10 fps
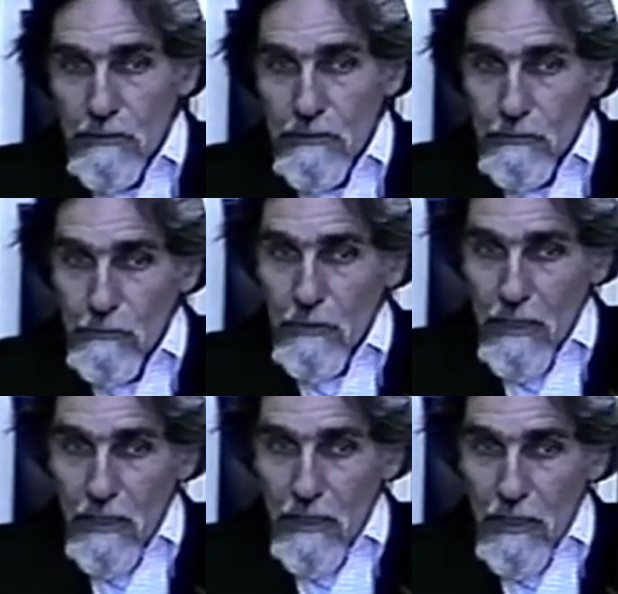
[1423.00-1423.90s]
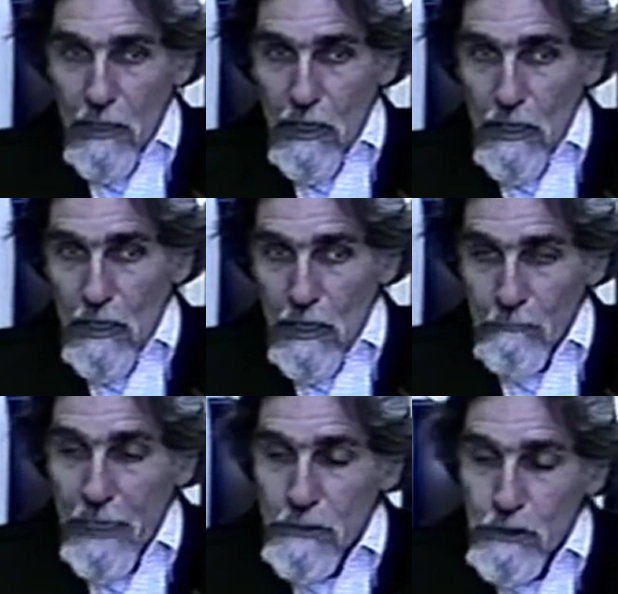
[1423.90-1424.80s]
to
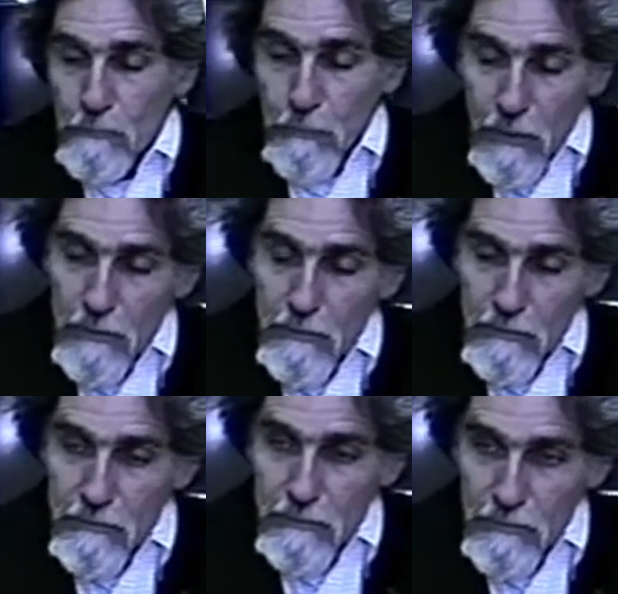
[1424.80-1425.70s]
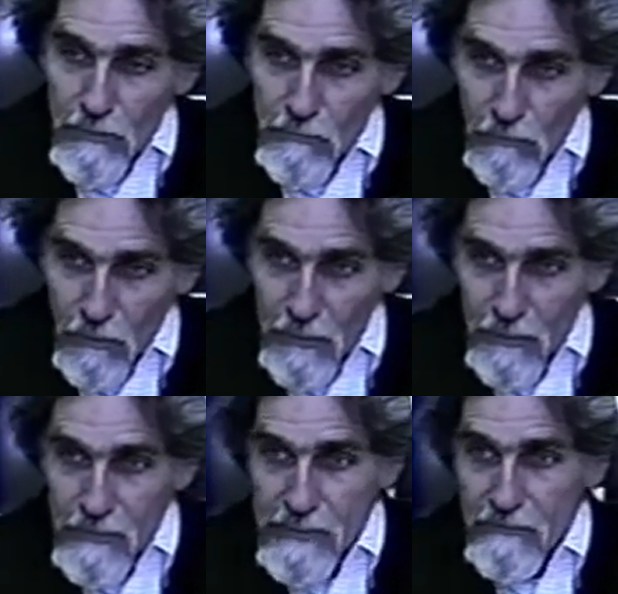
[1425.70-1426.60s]
imagine a bug
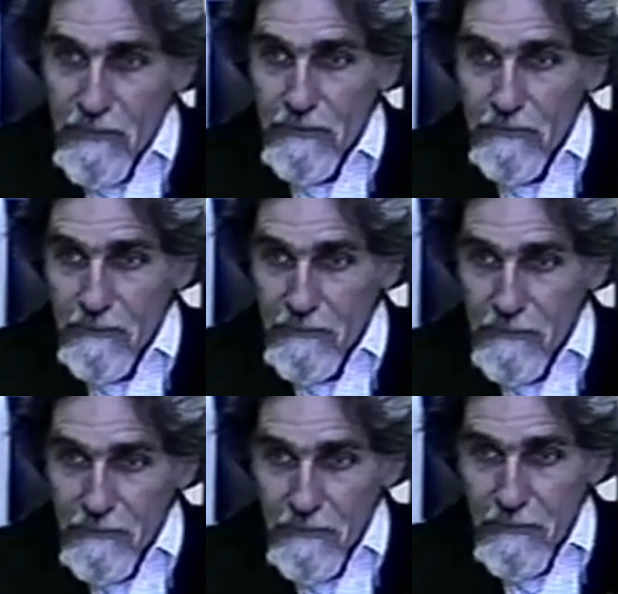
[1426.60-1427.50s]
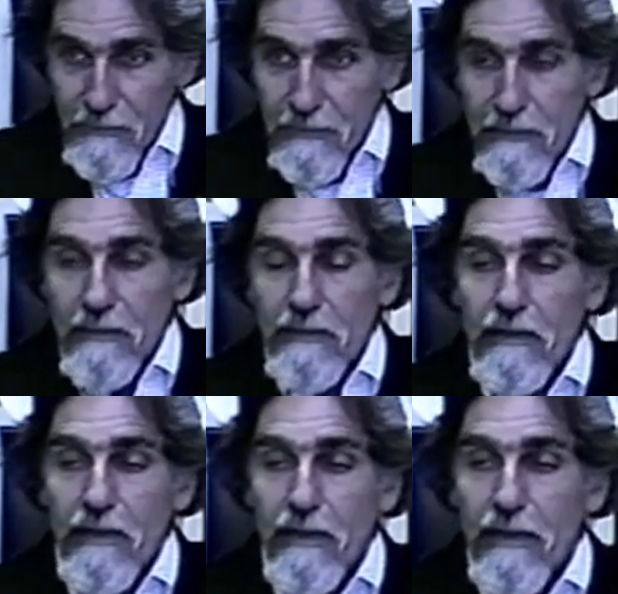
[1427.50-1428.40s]
crawling on a sphere,
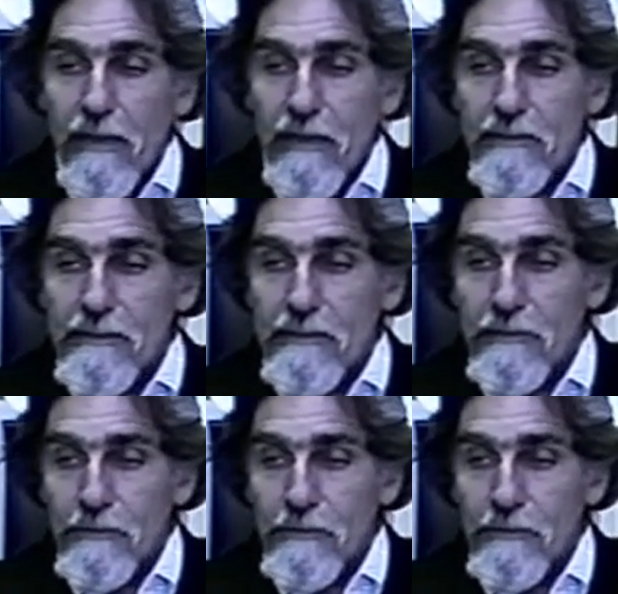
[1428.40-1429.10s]
and